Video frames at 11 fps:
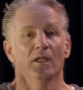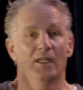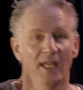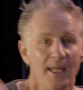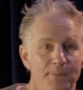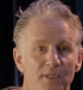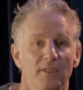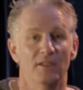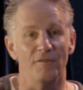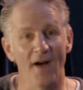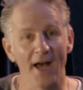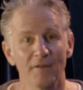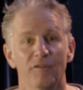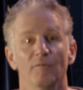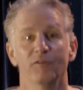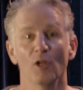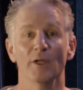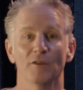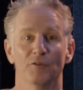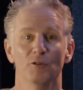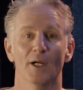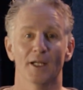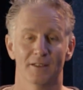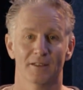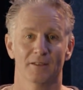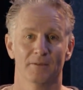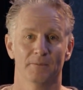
keeps the divine from flowing through us.